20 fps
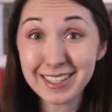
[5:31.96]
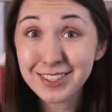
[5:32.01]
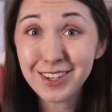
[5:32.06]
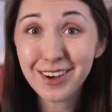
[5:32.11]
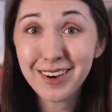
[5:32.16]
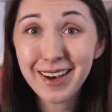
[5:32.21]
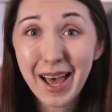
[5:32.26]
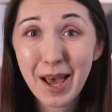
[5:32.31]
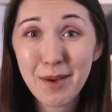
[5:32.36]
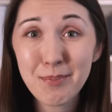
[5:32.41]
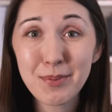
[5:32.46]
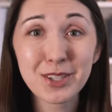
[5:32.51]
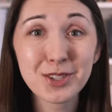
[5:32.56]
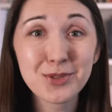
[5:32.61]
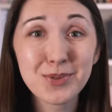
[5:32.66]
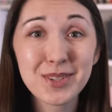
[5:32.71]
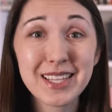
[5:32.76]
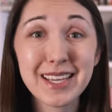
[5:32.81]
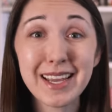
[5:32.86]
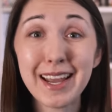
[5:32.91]
this all
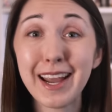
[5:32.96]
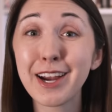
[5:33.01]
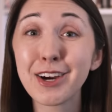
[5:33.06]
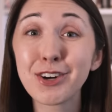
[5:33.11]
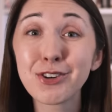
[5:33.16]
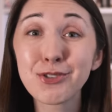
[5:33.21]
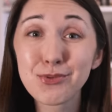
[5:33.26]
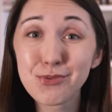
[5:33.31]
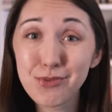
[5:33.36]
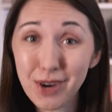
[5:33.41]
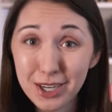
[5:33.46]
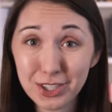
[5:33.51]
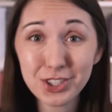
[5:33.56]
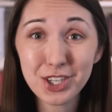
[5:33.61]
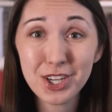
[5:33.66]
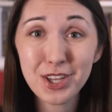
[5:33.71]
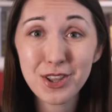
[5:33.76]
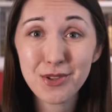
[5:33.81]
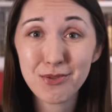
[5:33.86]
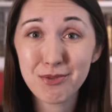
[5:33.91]
happens with the air
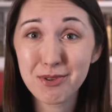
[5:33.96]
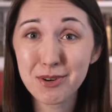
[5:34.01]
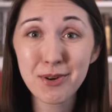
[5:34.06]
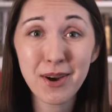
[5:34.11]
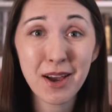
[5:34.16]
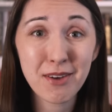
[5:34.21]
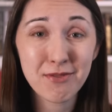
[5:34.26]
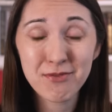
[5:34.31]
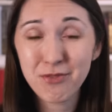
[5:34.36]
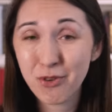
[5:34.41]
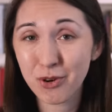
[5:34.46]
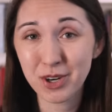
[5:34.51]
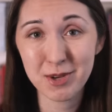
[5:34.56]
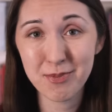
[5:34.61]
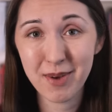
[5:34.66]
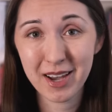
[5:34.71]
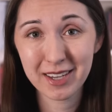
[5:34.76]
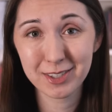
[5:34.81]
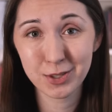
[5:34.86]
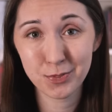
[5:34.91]
rushing through at
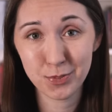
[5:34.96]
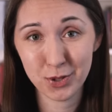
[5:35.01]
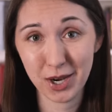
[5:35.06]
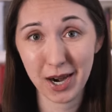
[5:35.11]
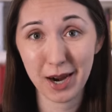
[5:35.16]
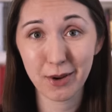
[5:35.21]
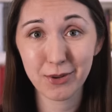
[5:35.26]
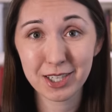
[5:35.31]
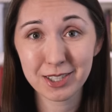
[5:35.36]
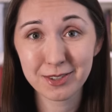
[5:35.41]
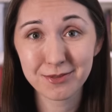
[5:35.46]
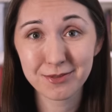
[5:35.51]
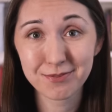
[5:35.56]
40 miles per hour.